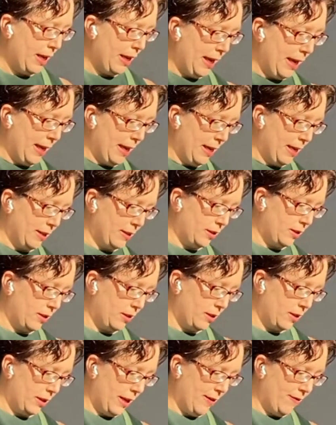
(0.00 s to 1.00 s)
is,
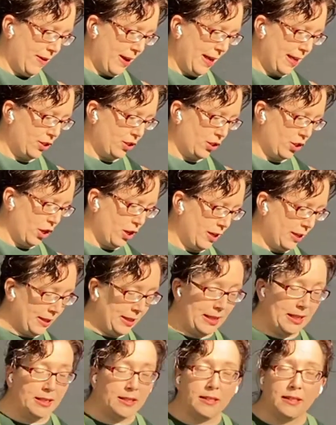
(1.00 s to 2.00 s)
if I started
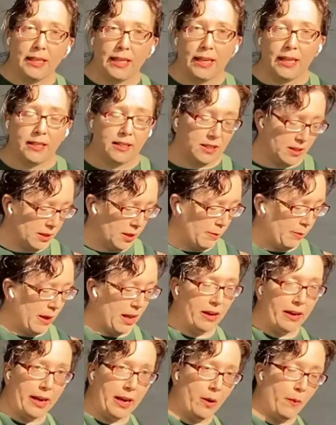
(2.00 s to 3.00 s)
these seeds
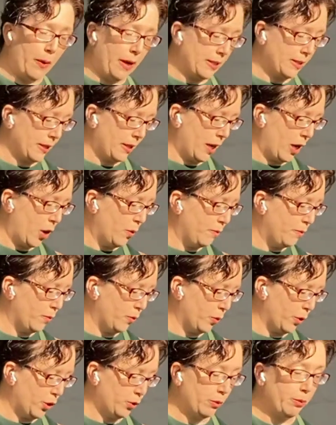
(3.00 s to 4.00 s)
about 8 weeks ago,
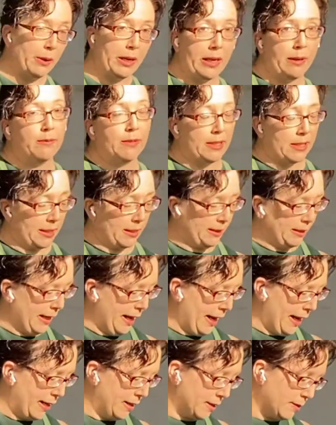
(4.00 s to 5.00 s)
which would be 60
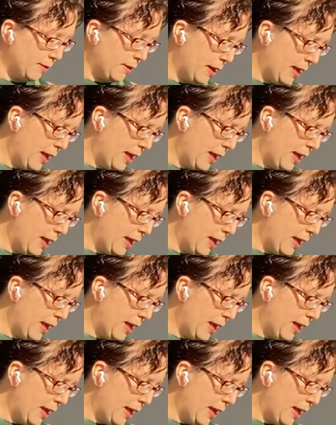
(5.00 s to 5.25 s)
days,